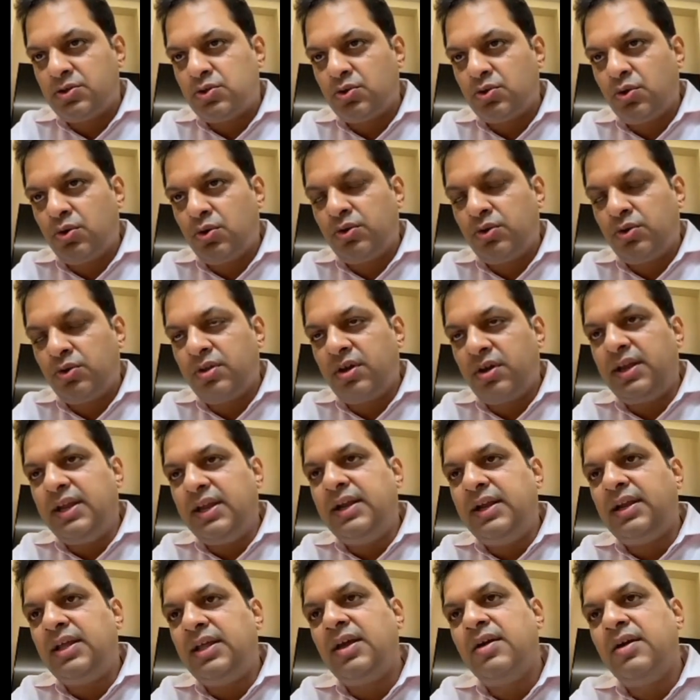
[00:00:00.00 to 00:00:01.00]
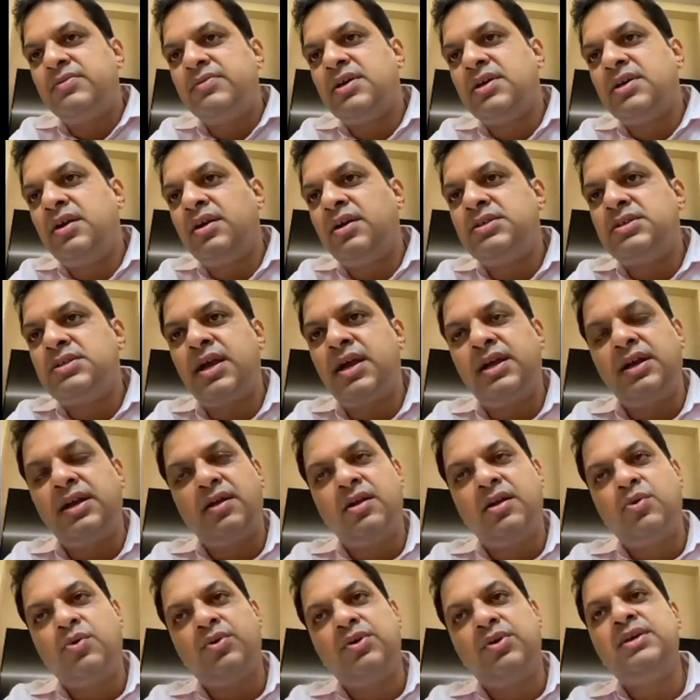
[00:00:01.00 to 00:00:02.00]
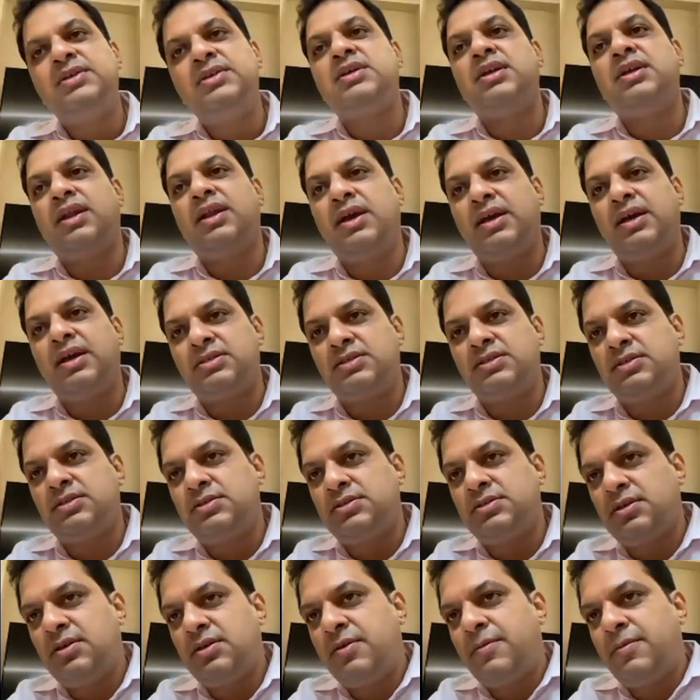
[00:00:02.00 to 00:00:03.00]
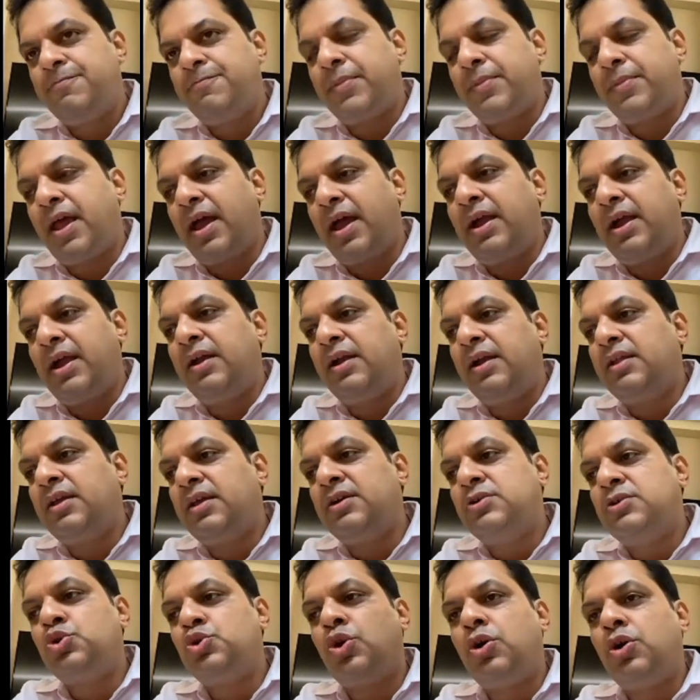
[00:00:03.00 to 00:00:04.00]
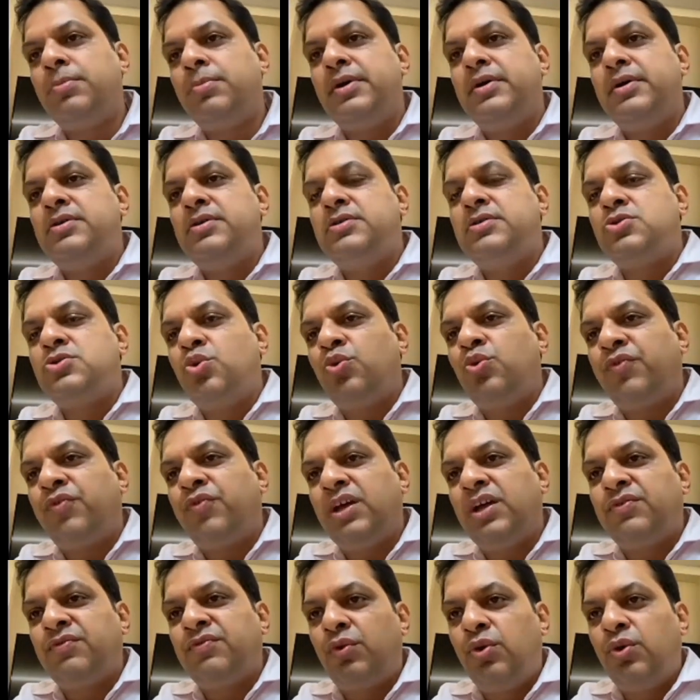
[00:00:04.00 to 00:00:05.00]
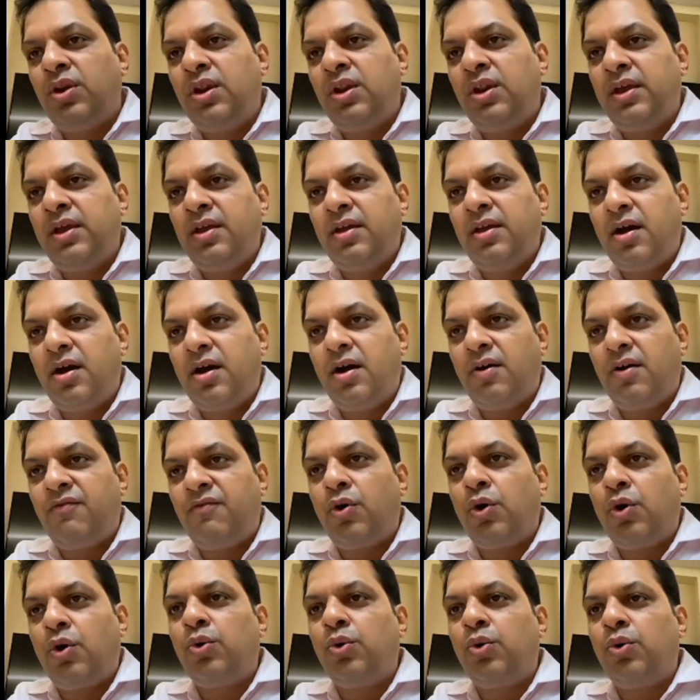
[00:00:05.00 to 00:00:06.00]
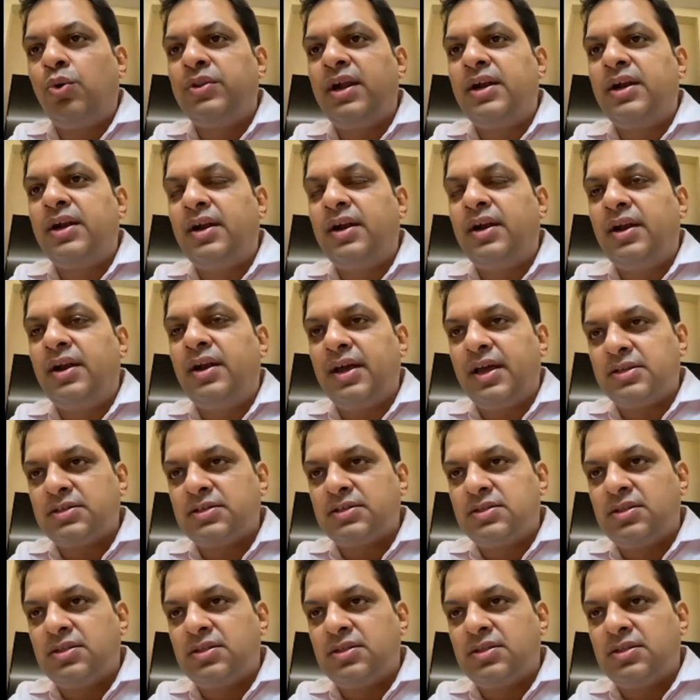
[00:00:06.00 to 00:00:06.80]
So the ETFs are designed around these indexes, and their job is to faithfully follow that index.